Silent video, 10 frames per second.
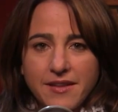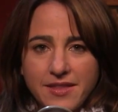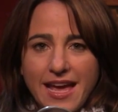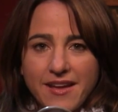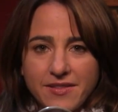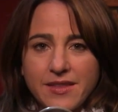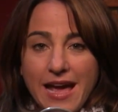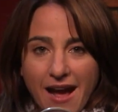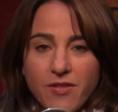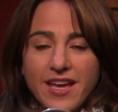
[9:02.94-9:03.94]
that, that
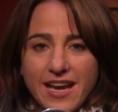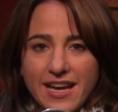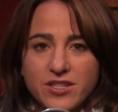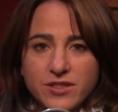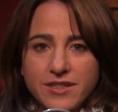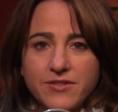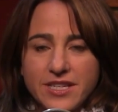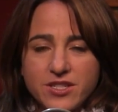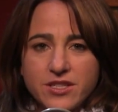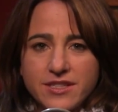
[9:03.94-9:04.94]
how they had actually
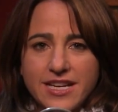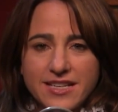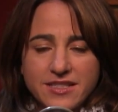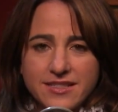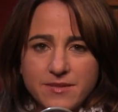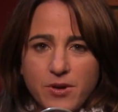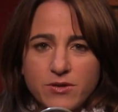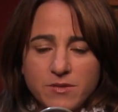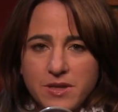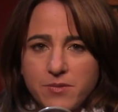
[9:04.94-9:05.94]
finished the test as opposed
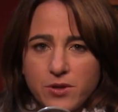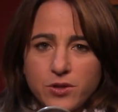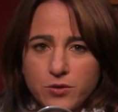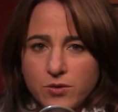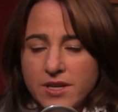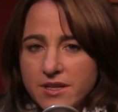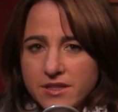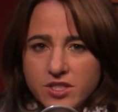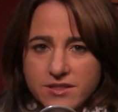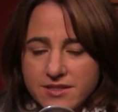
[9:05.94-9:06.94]
to people who
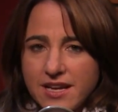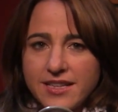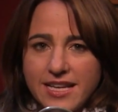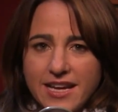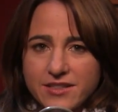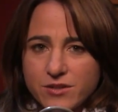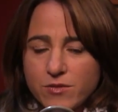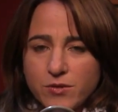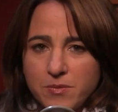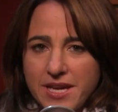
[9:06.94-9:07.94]
just signed the X or
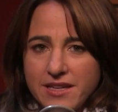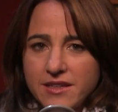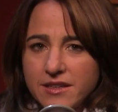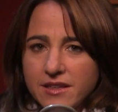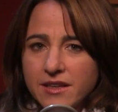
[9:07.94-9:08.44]
wrote the pin?